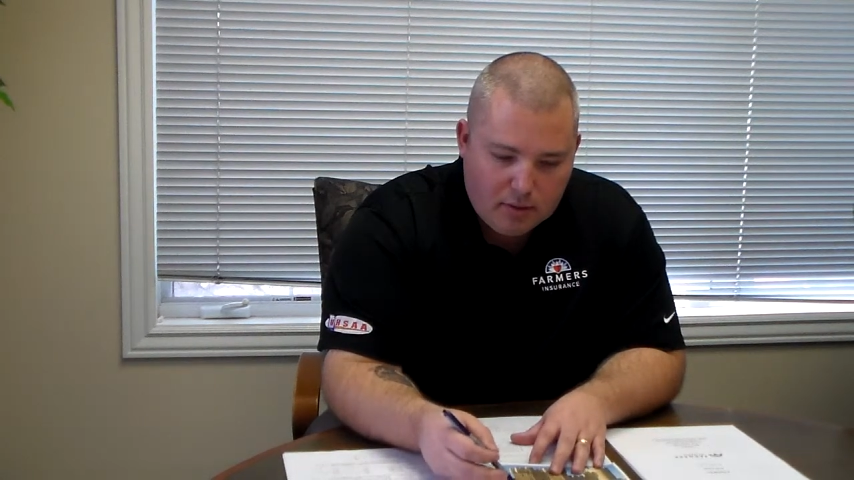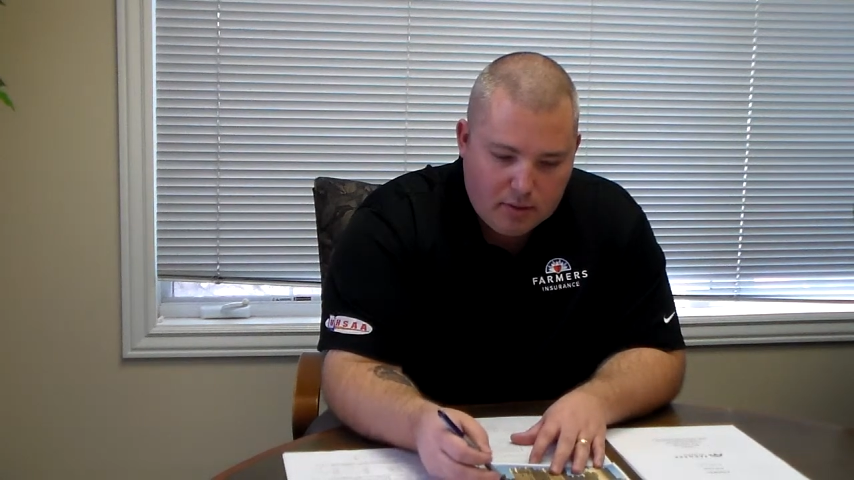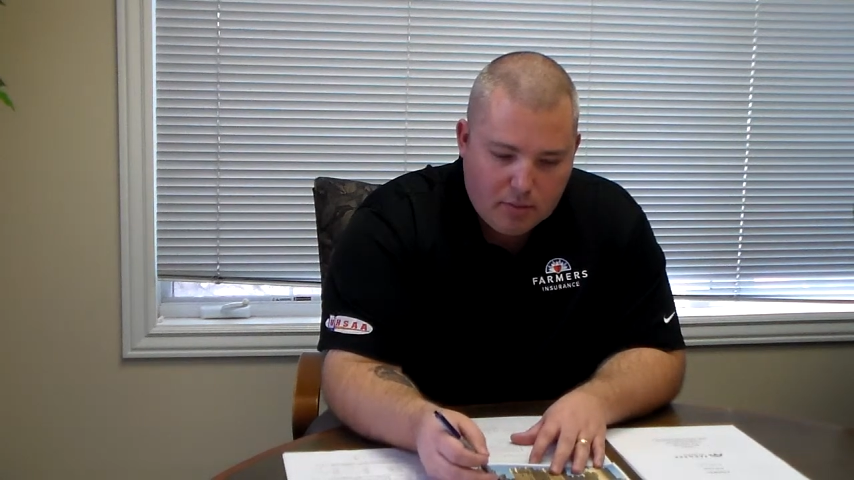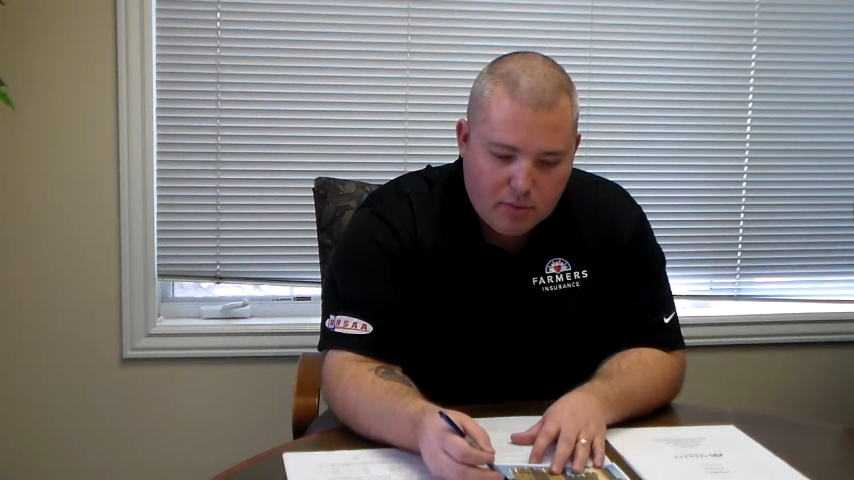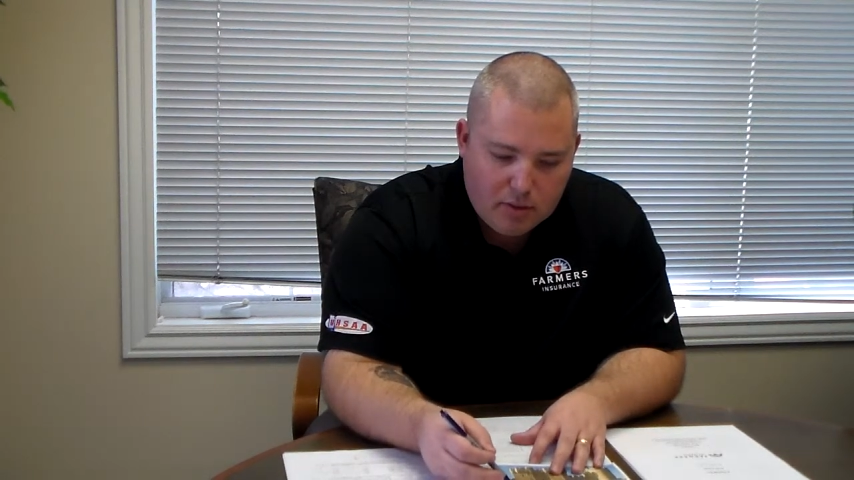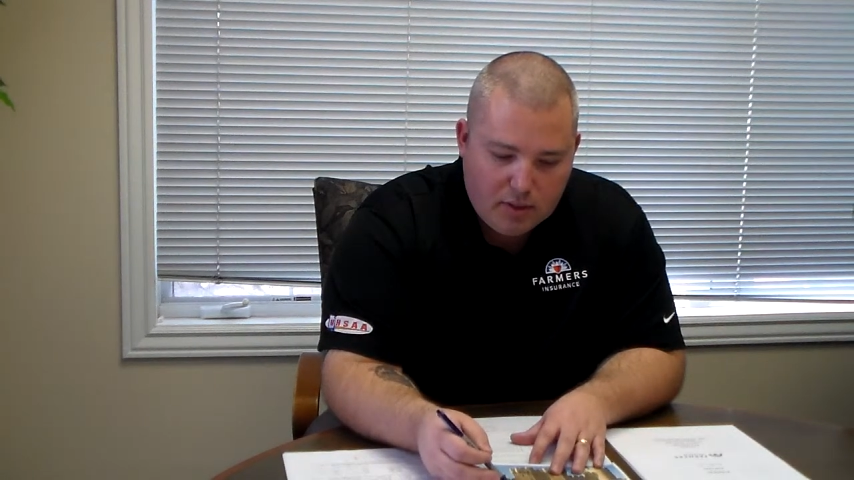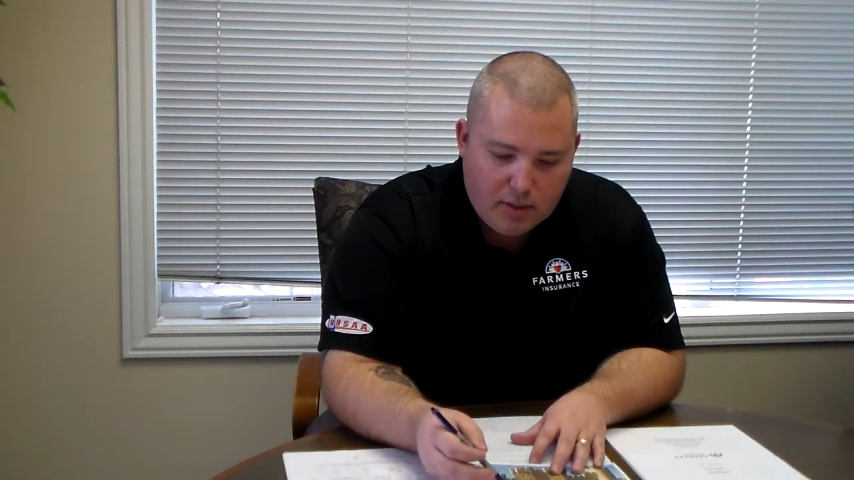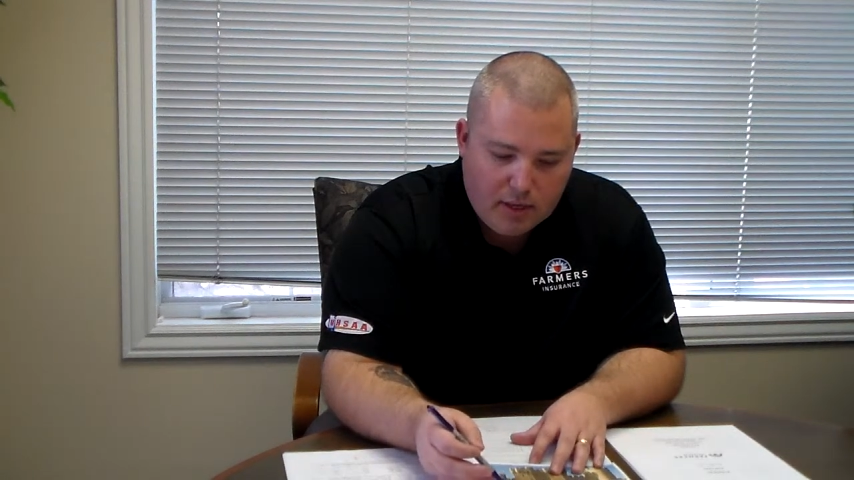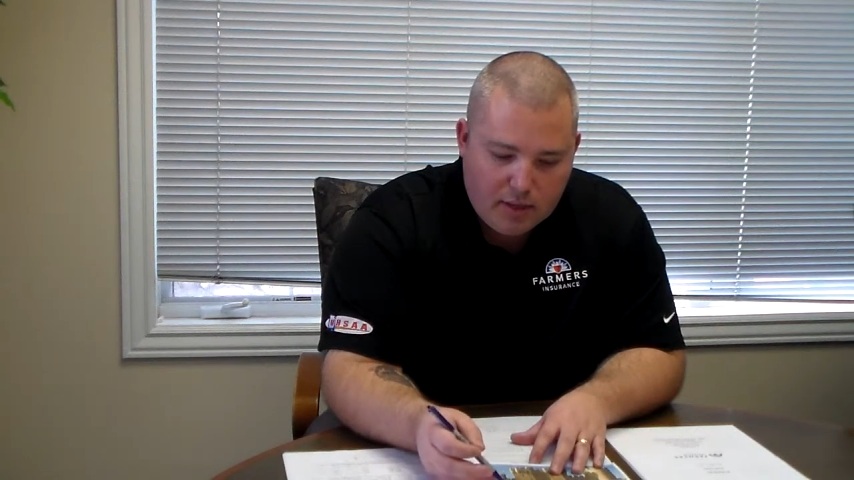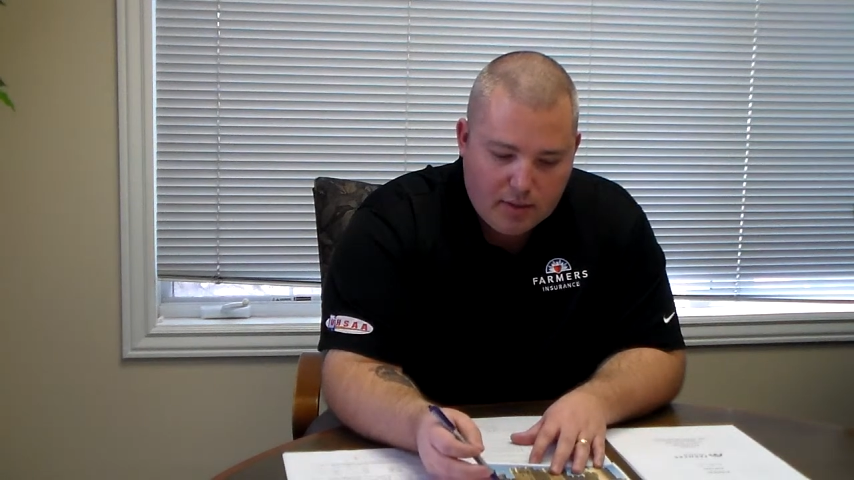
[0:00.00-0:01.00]
similar to
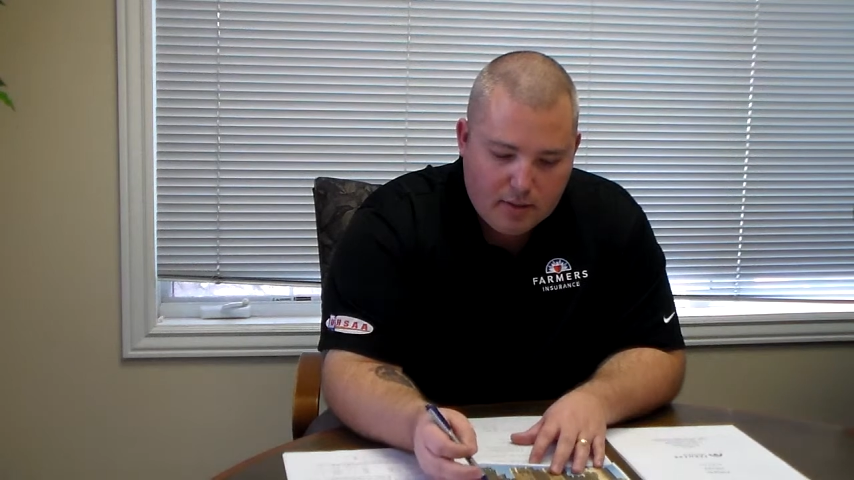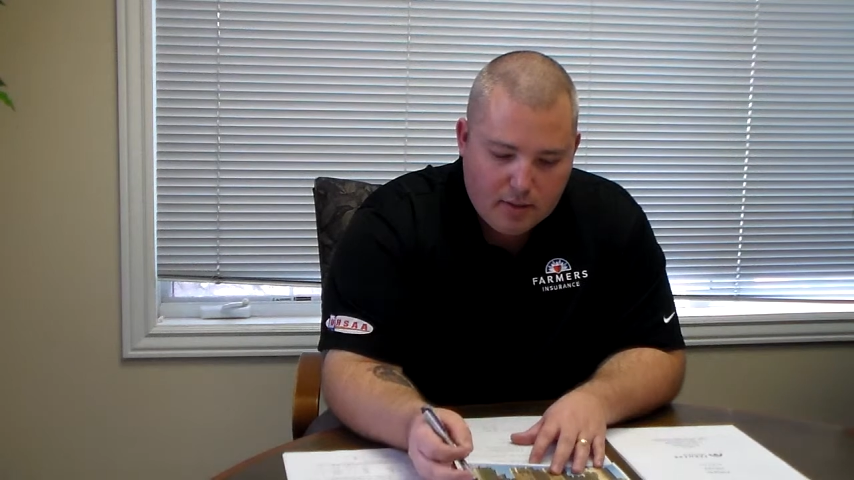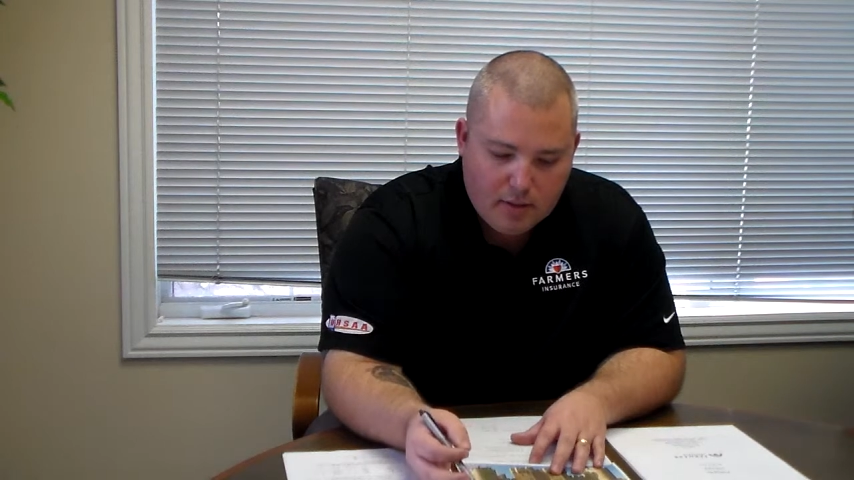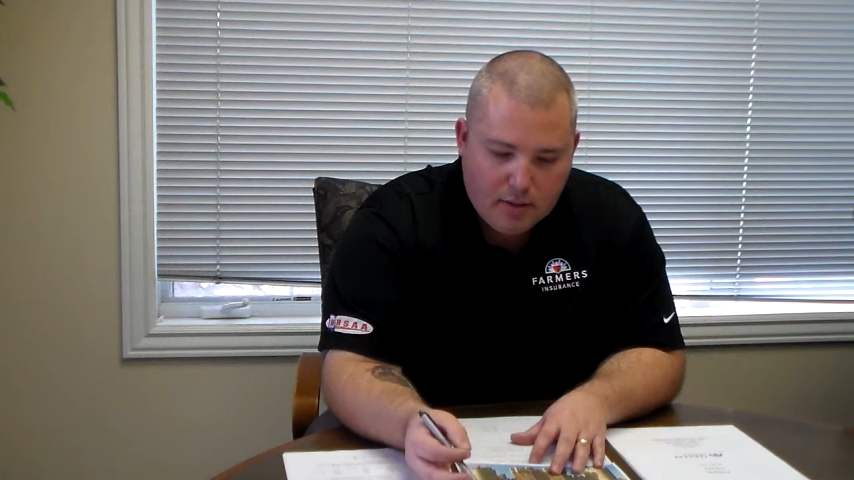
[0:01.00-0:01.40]
that.